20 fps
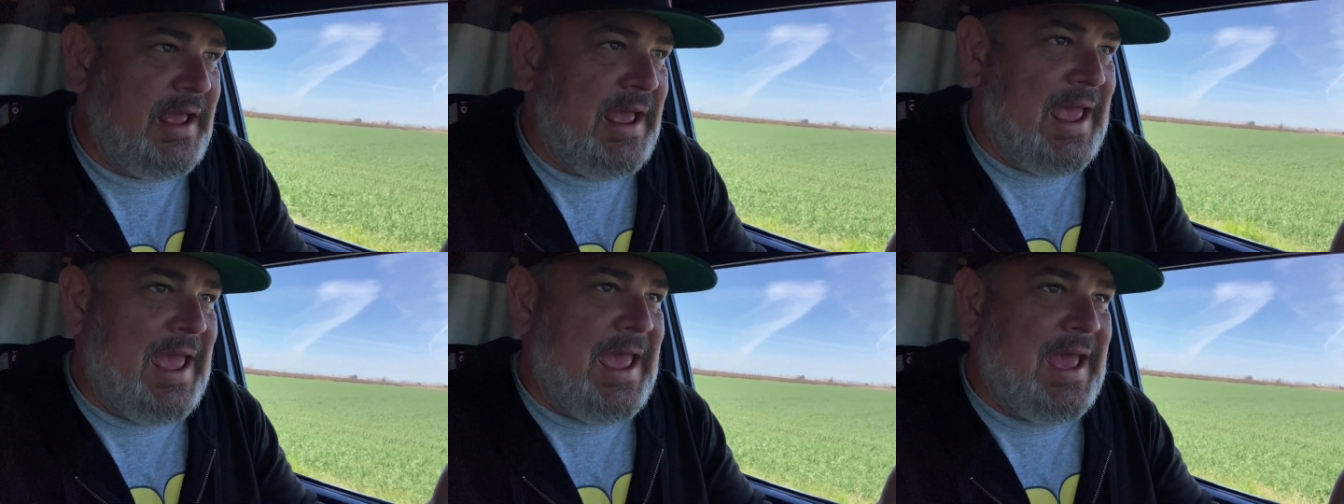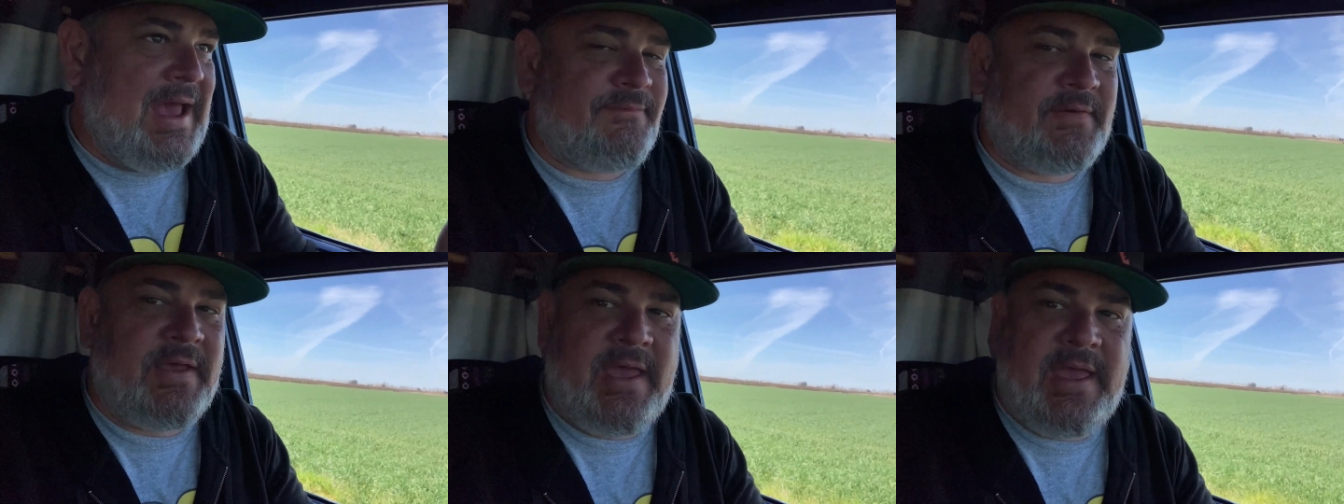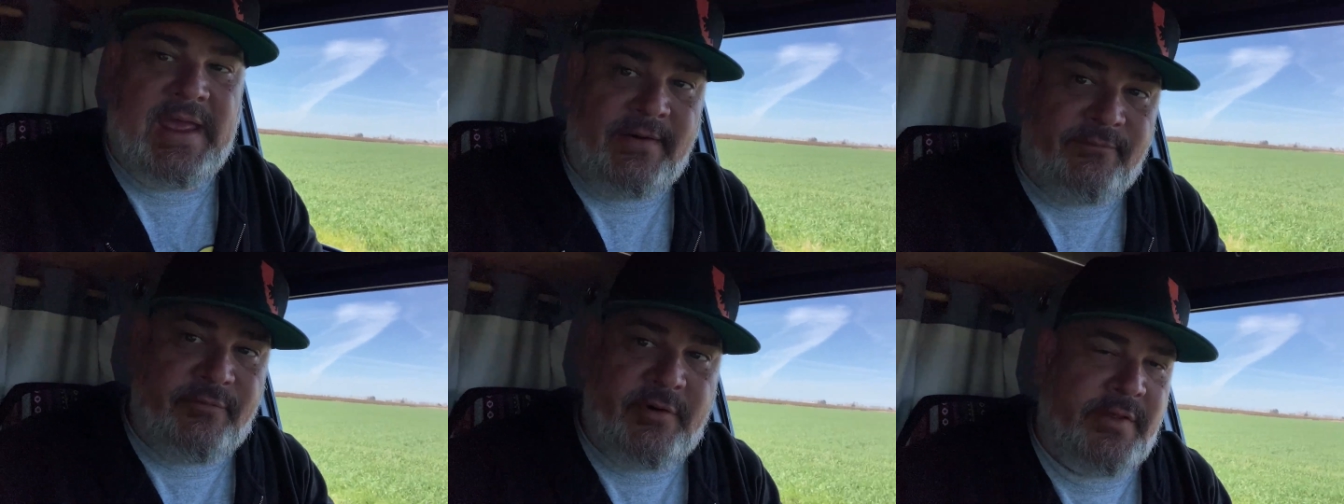half
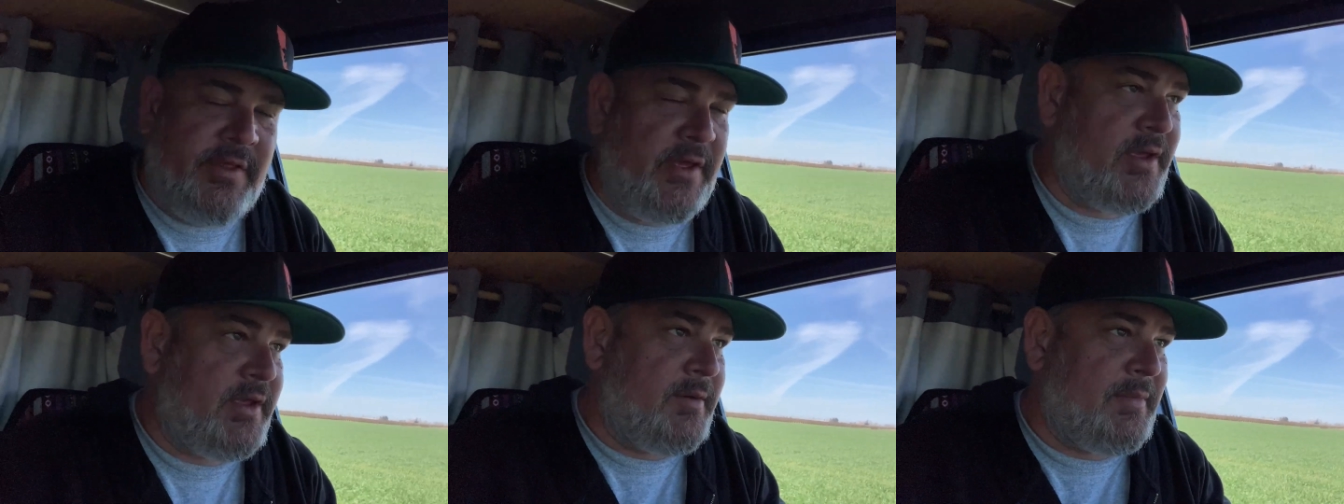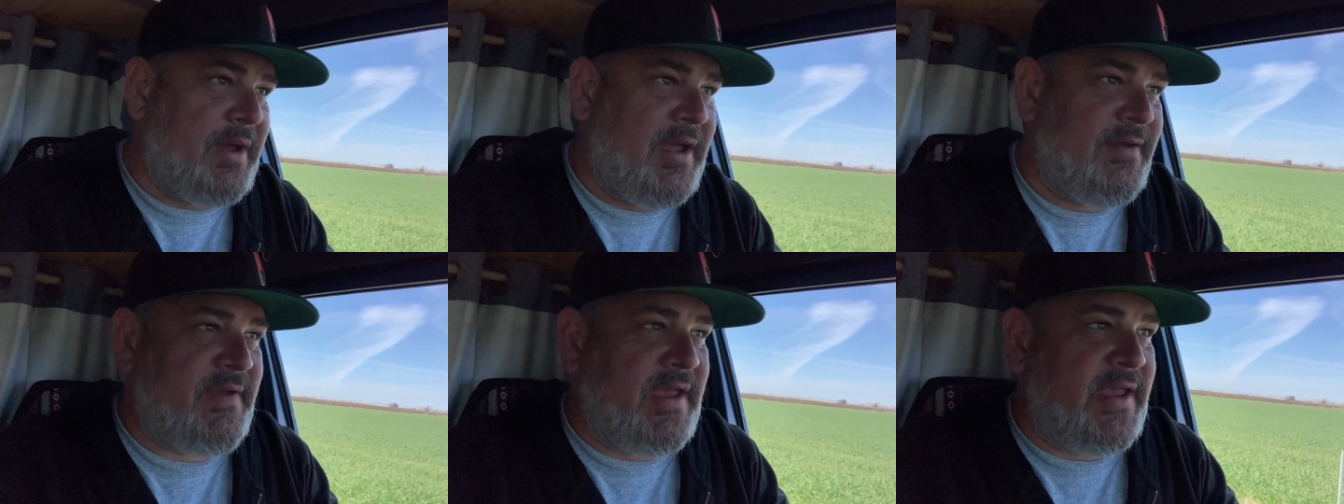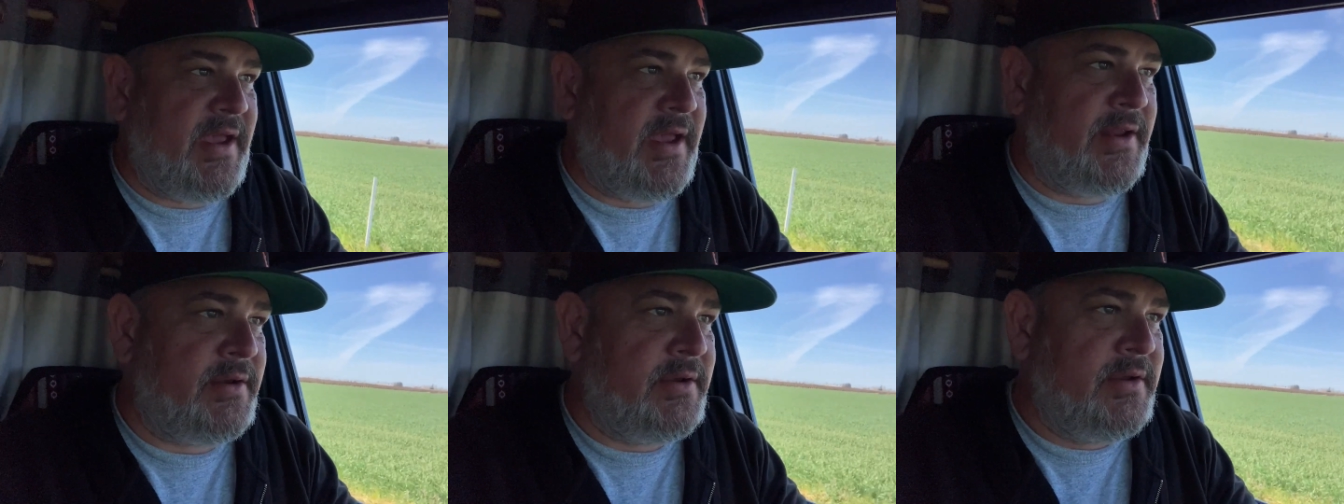of everything in my
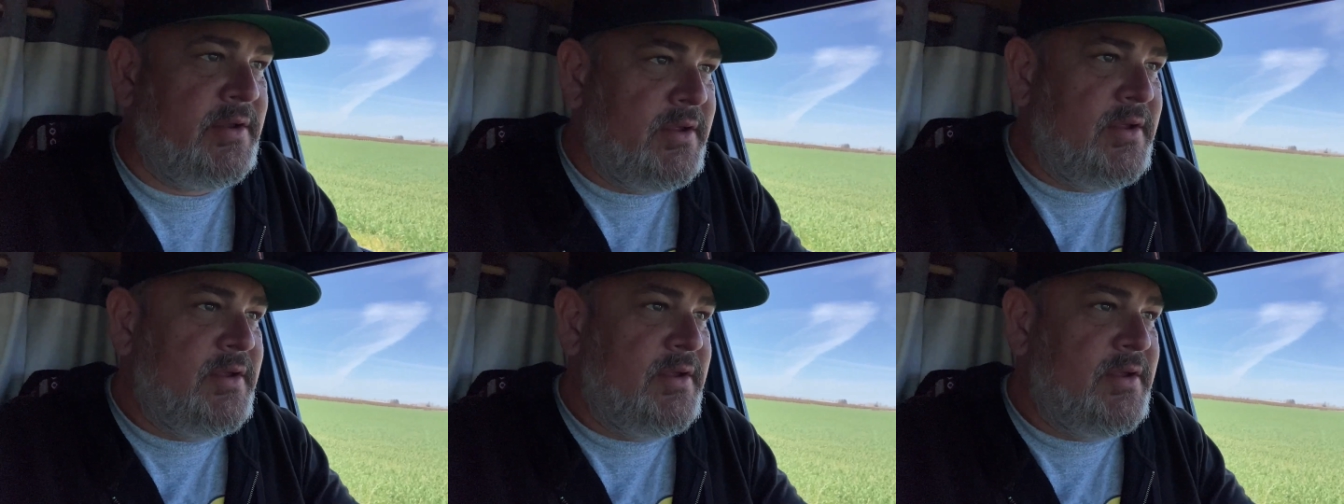van.